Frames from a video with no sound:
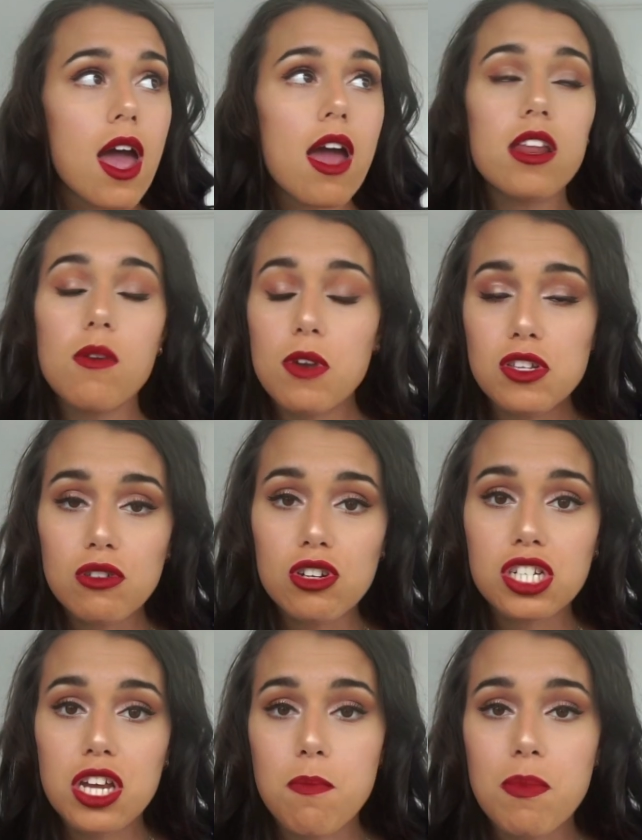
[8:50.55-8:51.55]
anyone who's on a
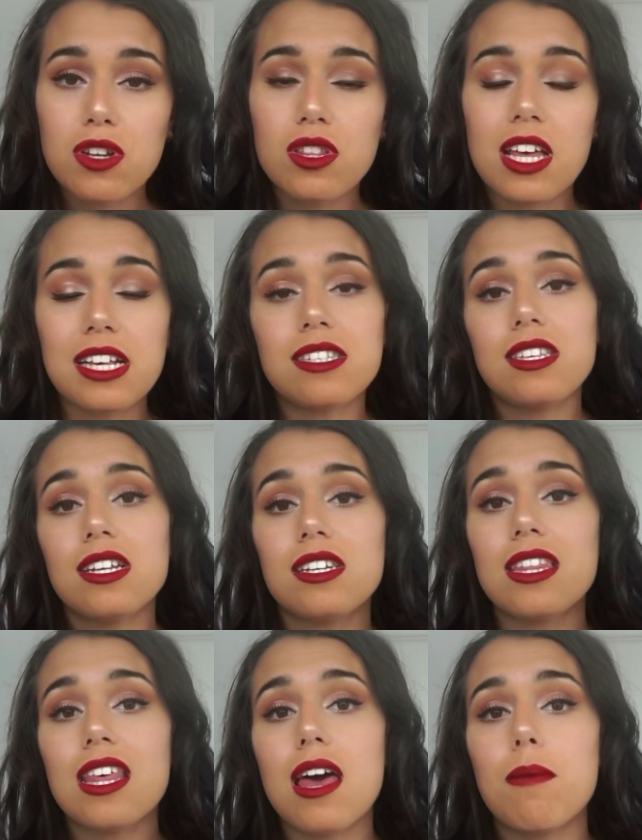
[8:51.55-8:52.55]
ship, and they sing
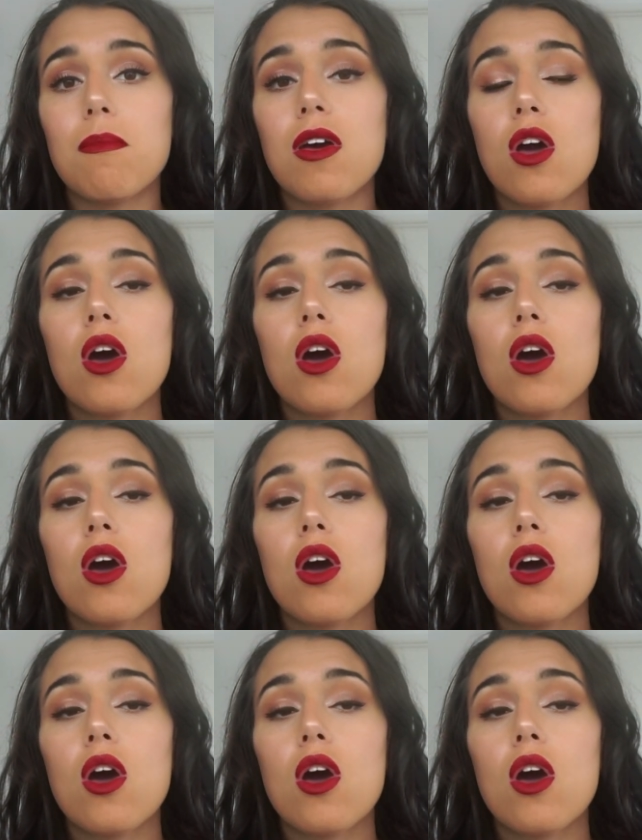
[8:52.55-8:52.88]
to them,